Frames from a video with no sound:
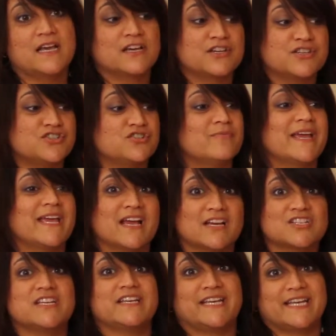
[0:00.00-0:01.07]
because you may
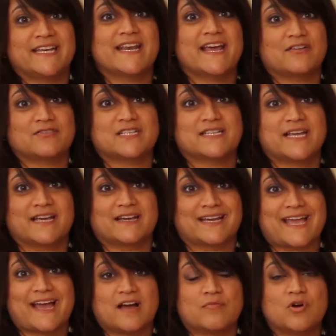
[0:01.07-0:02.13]
actually need now to take a
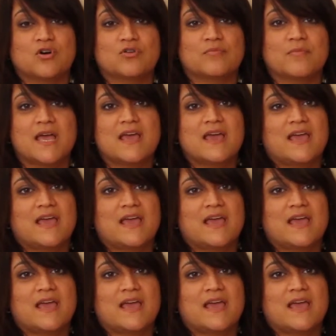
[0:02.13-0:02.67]
cab home,